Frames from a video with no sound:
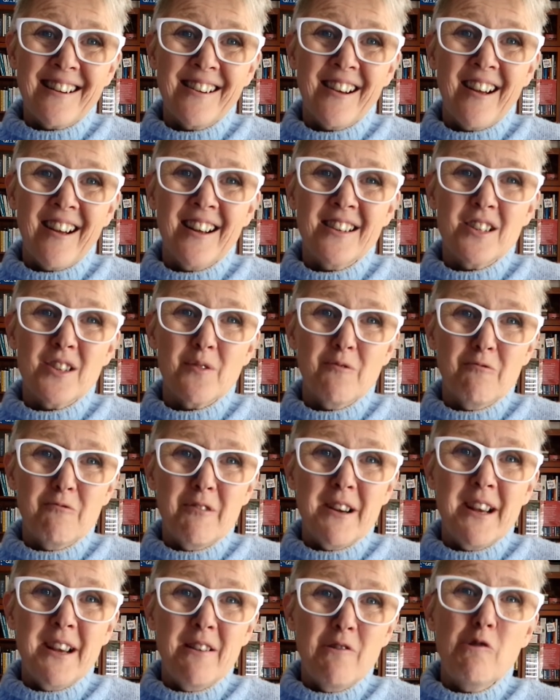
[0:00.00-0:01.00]
client's
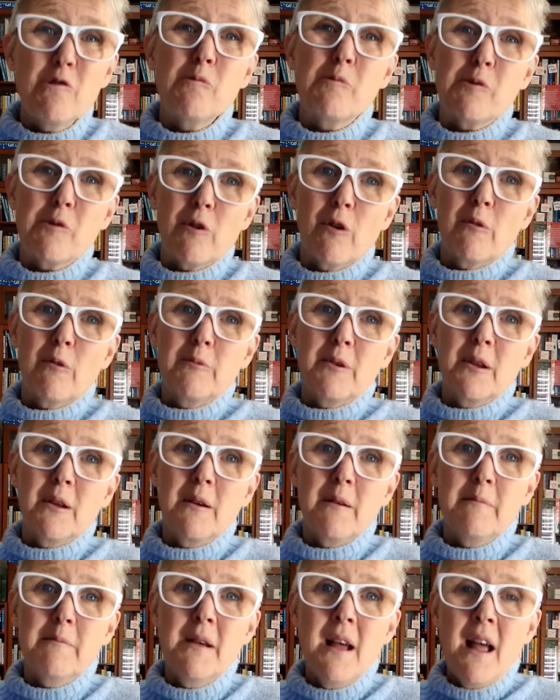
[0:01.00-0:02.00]
real
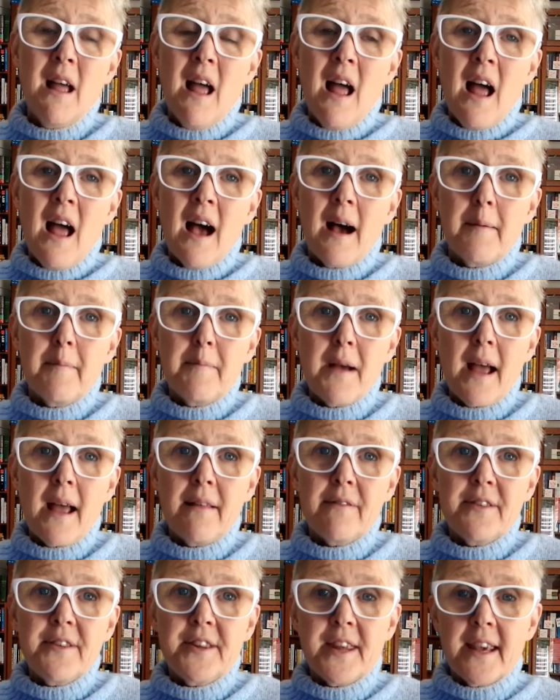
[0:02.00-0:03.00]
problem
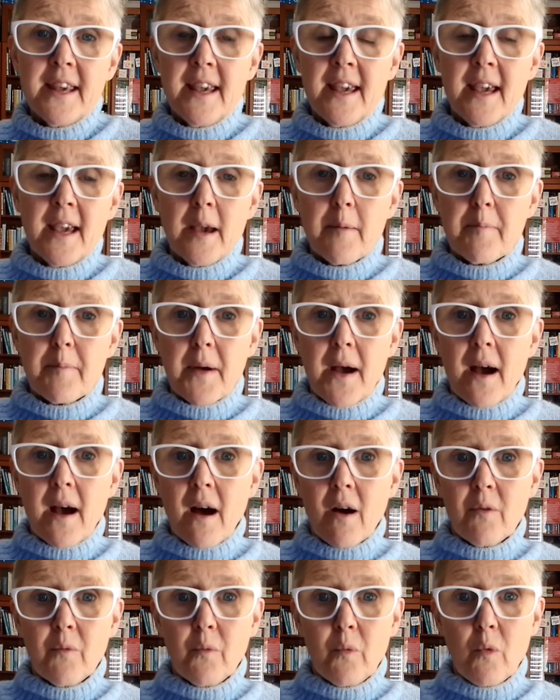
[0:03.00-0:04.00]
and thinking
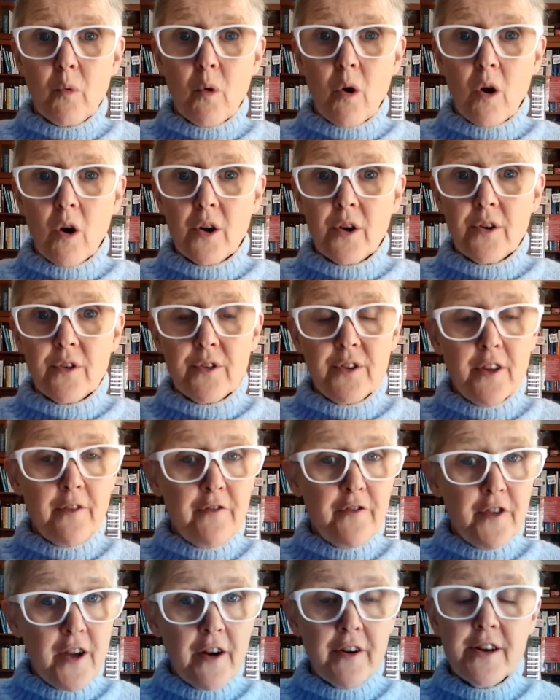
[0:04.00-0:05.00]
about what the
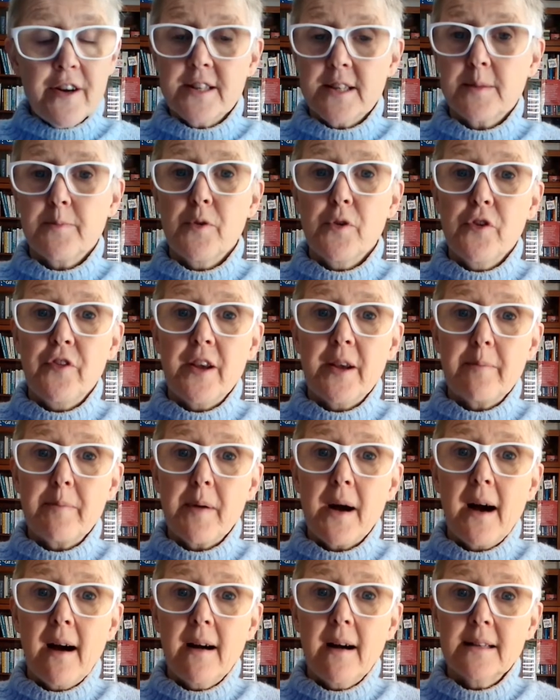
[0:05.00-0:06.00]
various moving
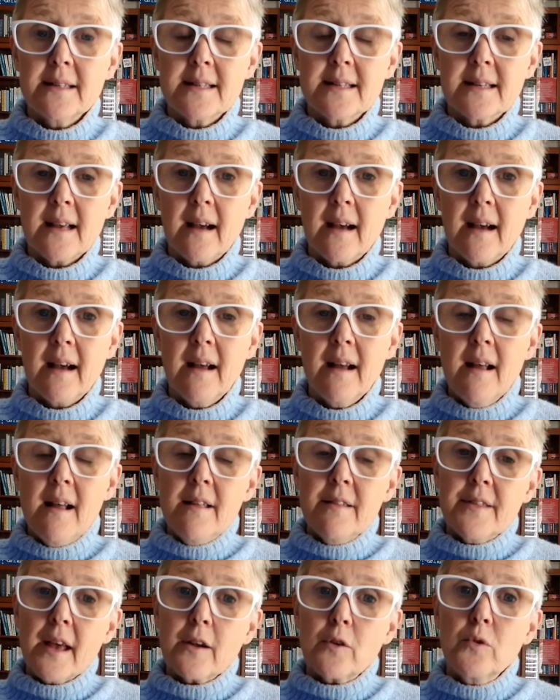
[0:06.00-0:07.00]
parts are
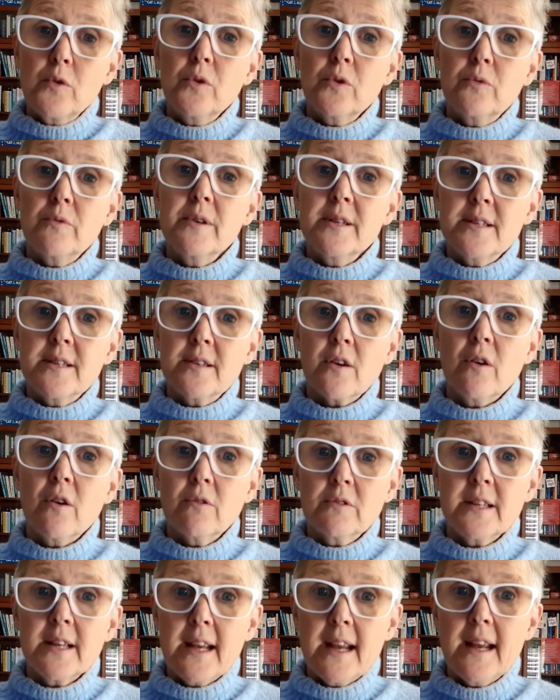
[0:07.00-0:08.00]
that could
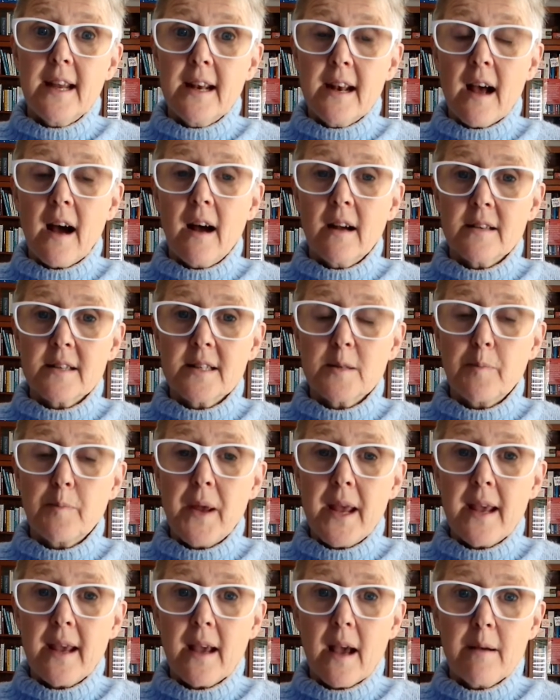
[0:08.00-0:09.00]
result in us
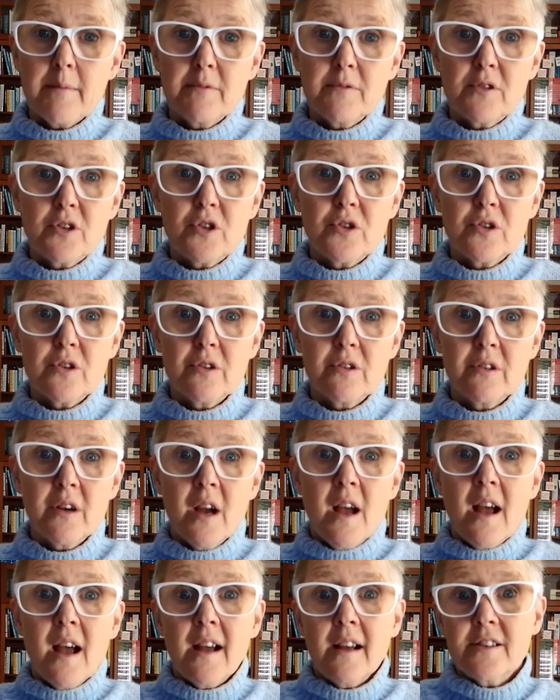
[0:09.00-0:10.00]
being able to
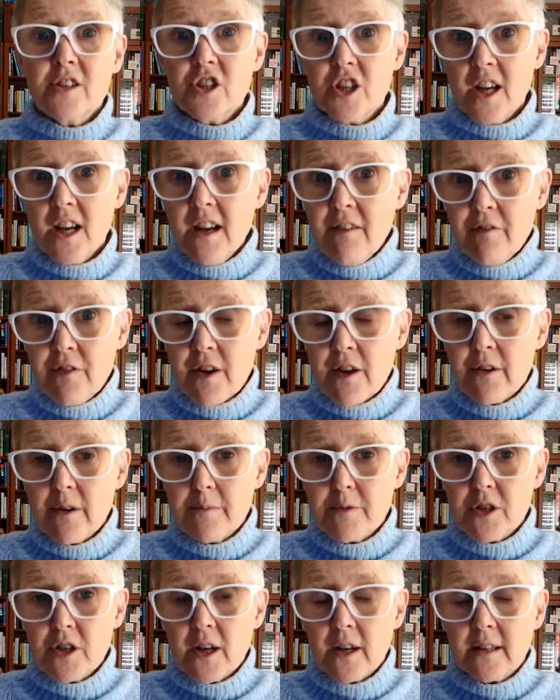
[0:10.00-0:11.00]
achieve their
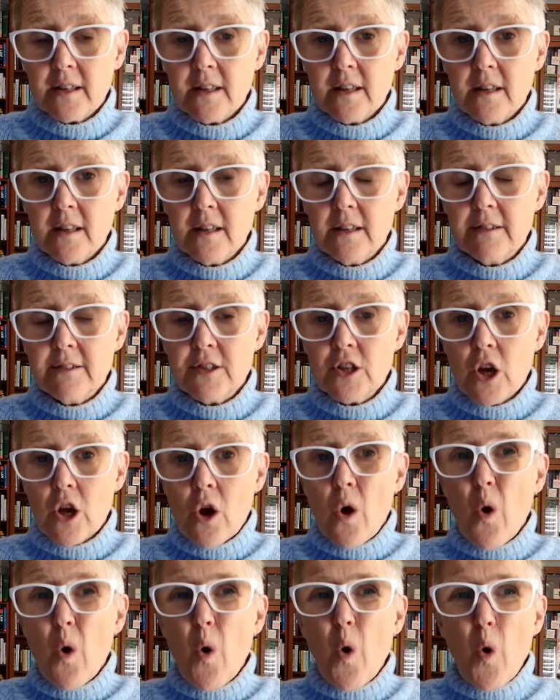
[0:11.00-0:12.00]
objectives
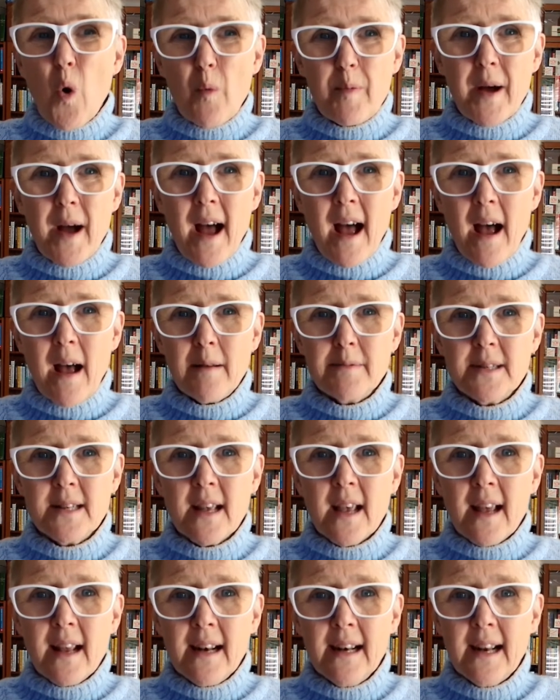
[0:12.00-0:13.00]
or perhaps
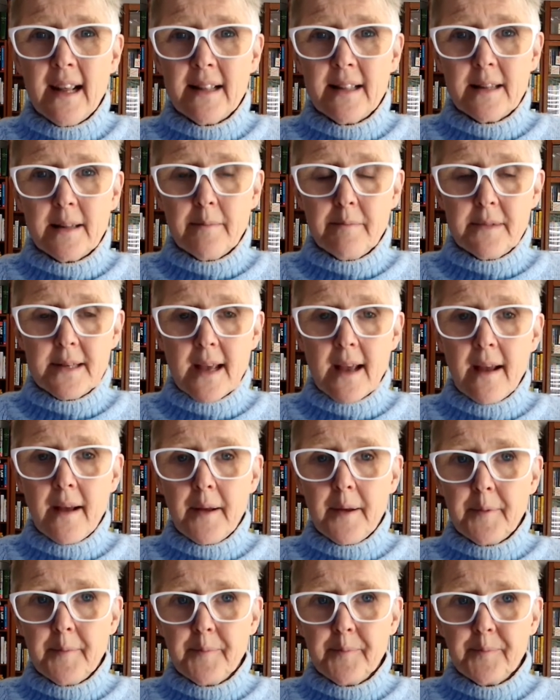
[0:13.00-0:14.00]
let them
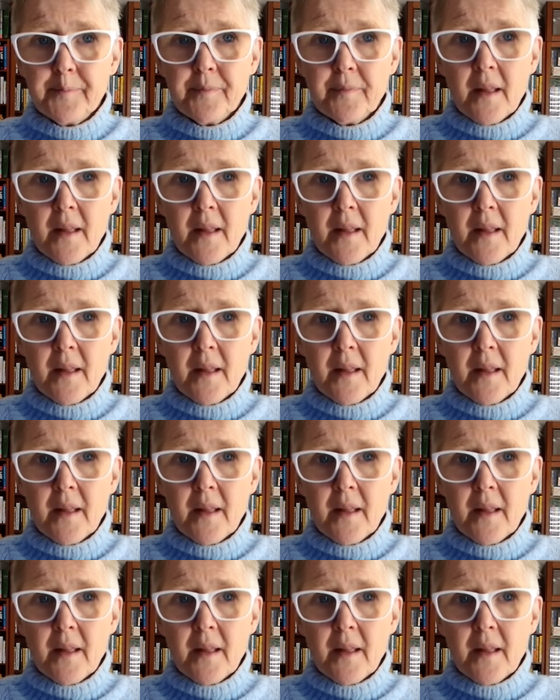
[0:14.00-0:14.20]
down.